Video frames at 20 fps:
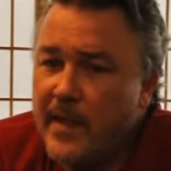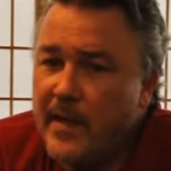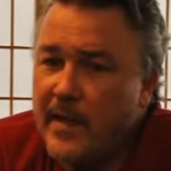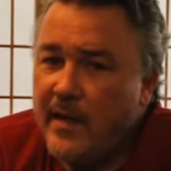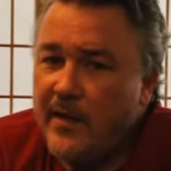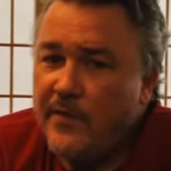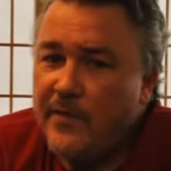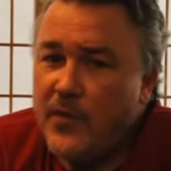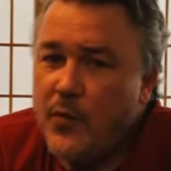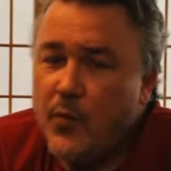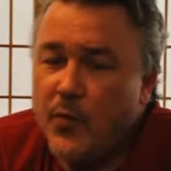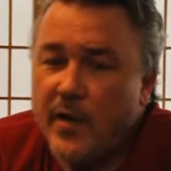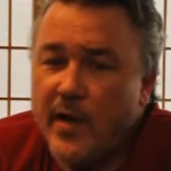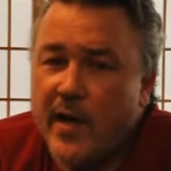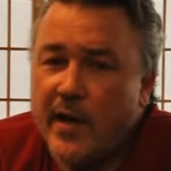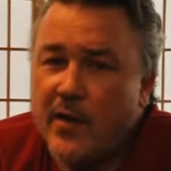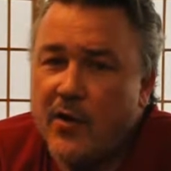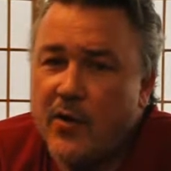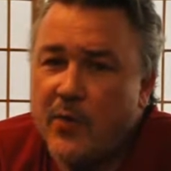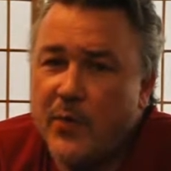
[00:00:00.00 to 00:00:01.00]
if you were
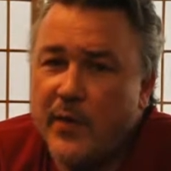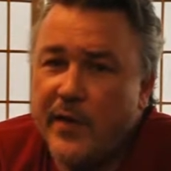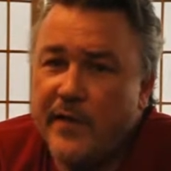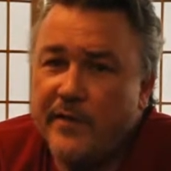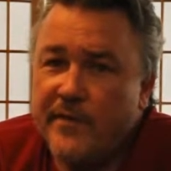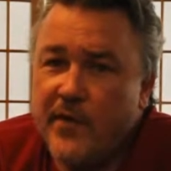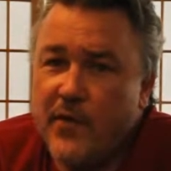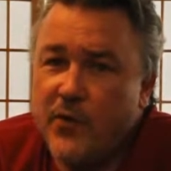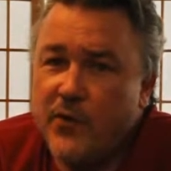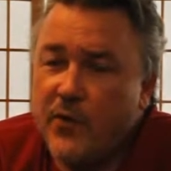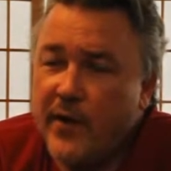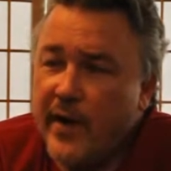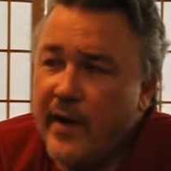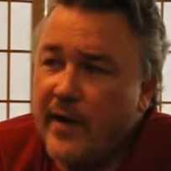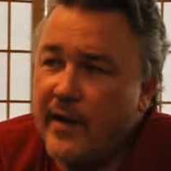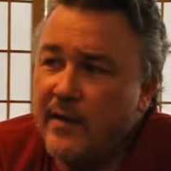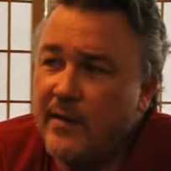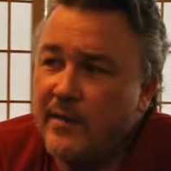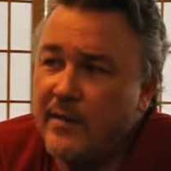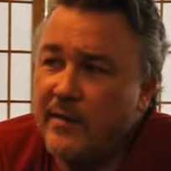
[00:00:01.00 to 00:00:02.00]
not home when the phone
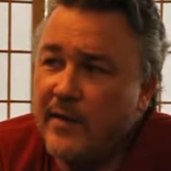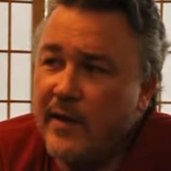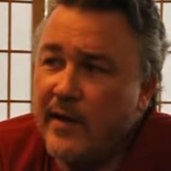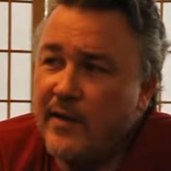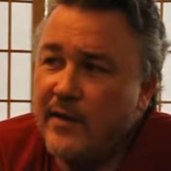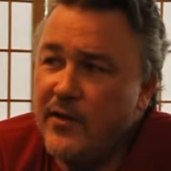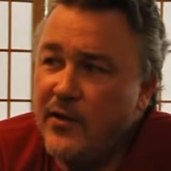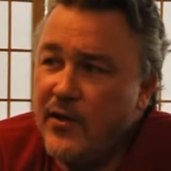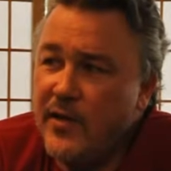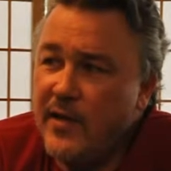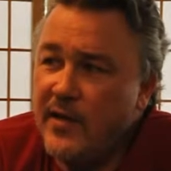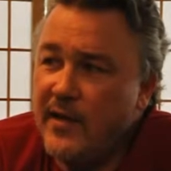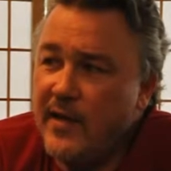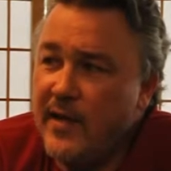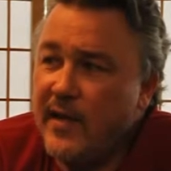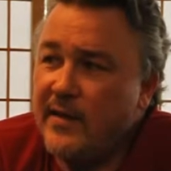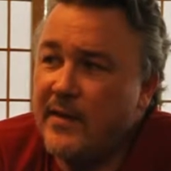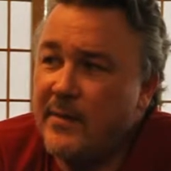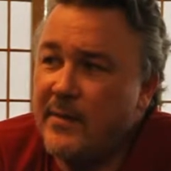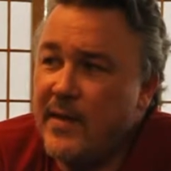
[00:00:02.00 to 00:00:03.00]
rang, then you didn't
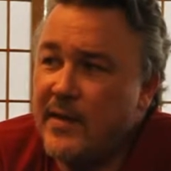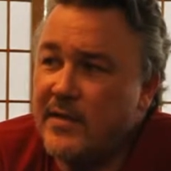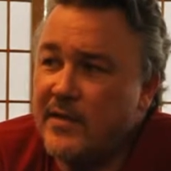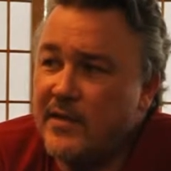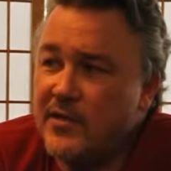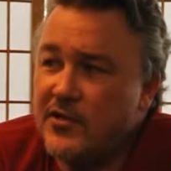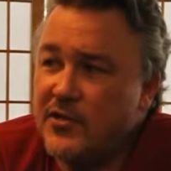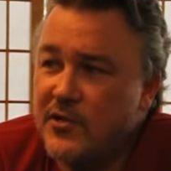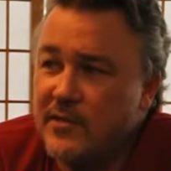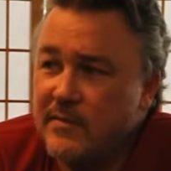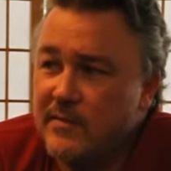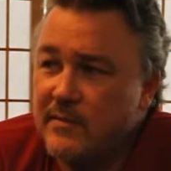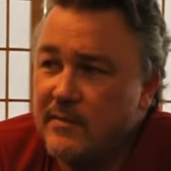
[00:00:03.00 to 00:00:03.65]
get the message.